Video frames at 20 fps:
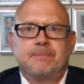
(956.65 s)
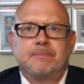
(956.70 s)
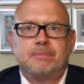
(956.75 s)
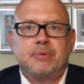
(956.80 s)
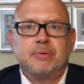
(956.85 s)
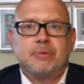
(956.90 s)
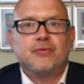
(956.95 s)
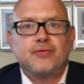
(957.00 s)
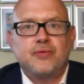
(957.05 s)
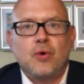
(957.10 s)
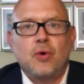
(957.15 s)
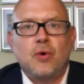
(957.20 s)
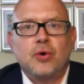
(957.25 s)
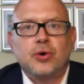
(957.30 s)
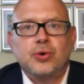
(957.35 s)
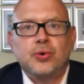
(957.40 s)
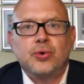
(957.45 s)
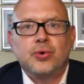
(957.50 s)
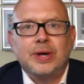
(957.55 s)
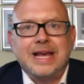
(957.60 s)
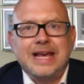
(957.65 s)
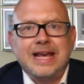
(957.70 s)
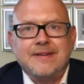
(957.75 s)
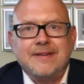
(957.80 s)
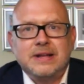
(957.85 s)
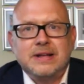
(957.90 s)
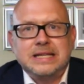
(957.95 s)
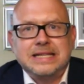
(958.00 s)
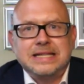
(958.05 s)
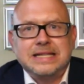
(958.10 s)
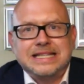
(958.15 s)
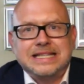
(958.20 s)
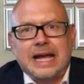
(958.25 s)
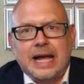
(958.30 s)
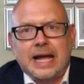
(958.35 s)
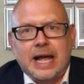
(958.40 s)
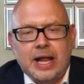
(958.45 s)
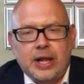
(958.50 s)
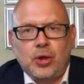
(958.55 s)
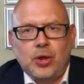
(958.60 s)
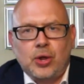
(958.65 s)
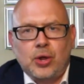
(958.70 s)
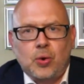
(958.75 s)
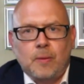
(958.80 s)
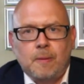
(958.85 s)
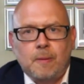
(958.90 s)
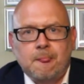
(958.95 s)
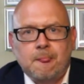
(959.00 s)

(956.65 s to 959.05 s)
before you even say hello.